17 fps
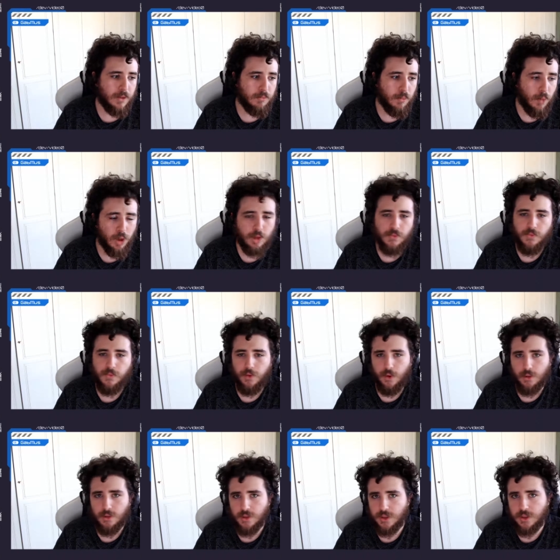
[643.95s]
Modern
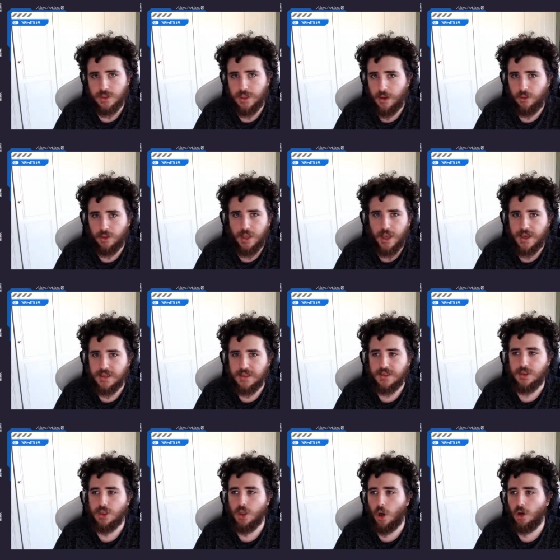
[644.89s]
phones
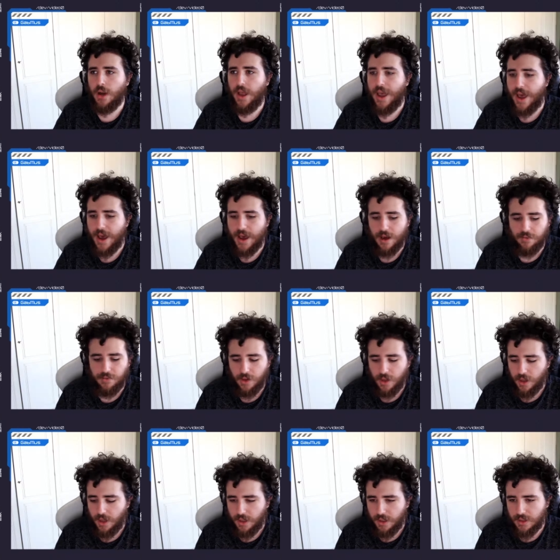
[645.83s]
nowadays don't have
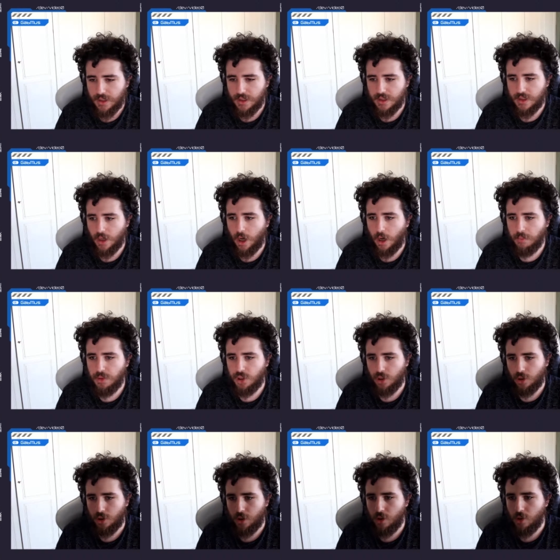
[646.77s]
this
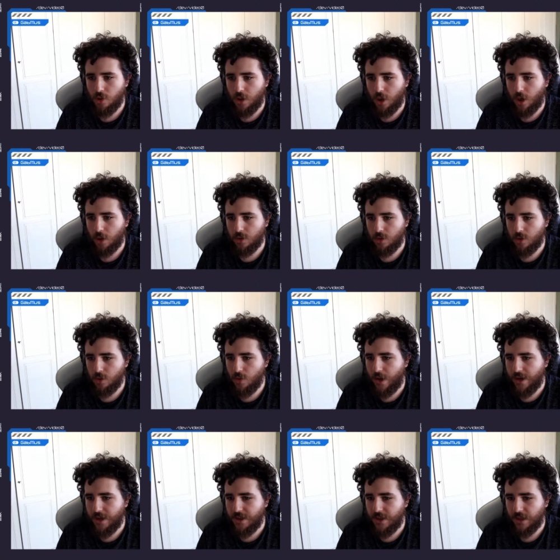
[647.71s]
option. You cannot
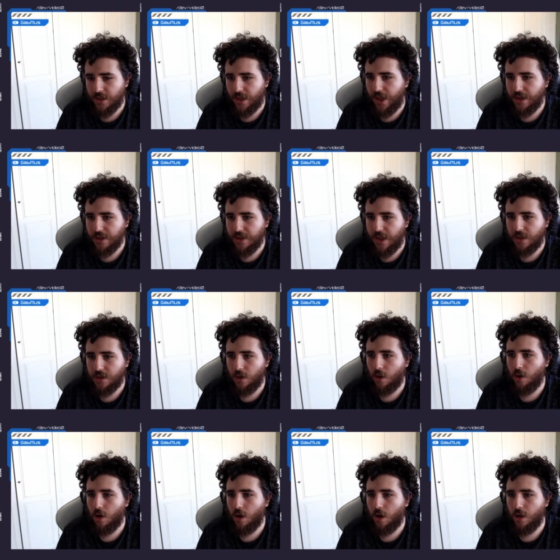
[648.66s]
do anything like that
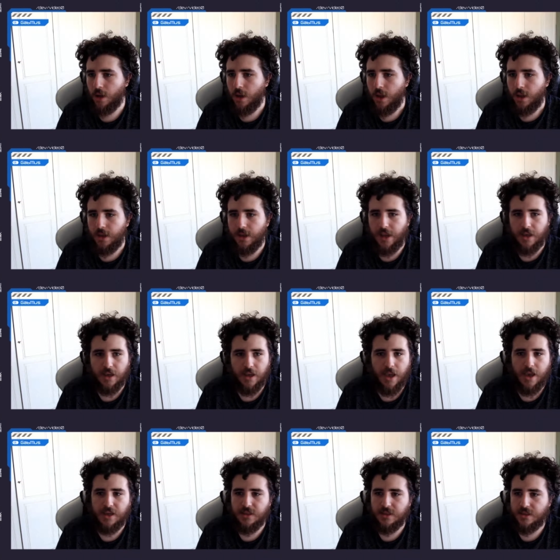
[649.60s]
on like
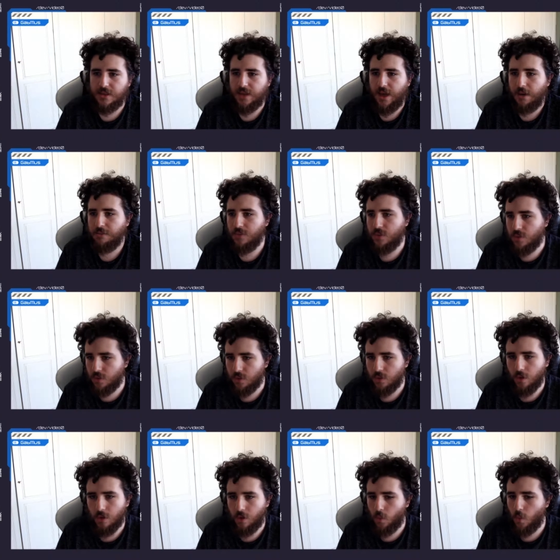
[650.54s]
a Samsung
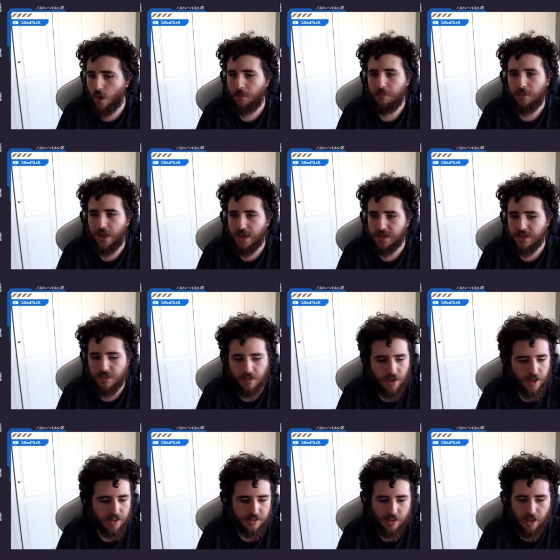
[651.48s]
or a OnePlus
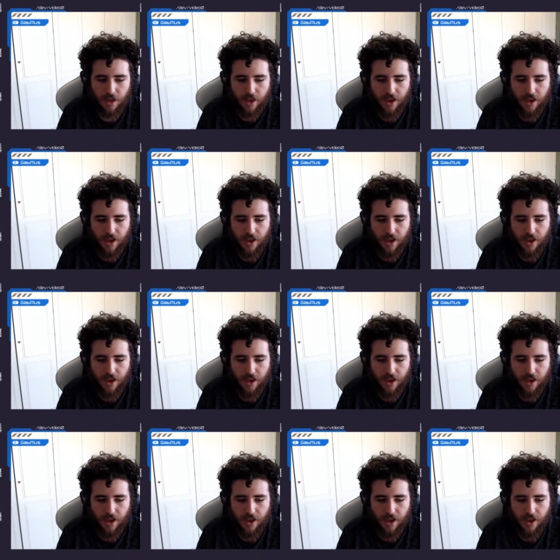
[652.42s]
device.